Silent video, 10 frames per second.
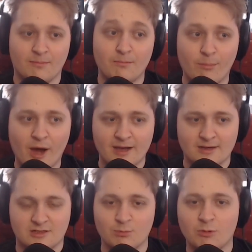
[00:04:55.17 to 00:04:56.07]

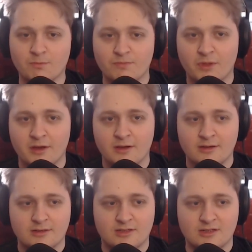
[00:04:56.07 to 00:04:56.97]
maximum
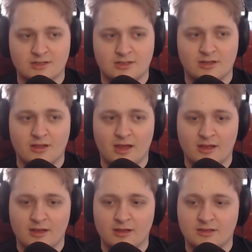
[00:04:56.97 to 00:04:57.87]
since
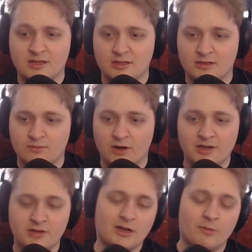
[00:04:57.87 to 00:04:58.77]
they did,
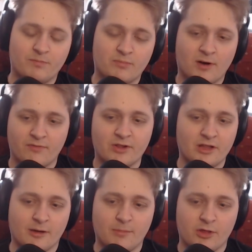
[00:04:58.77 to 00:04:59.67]
roughly
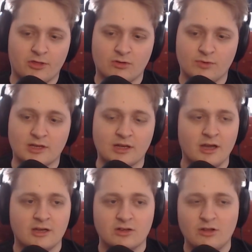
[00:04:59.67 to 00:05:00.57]
like a month and a week
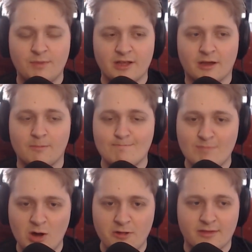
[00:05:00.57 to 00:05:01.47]
only been like a
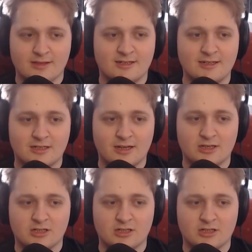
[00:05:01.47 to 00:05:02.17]
month since they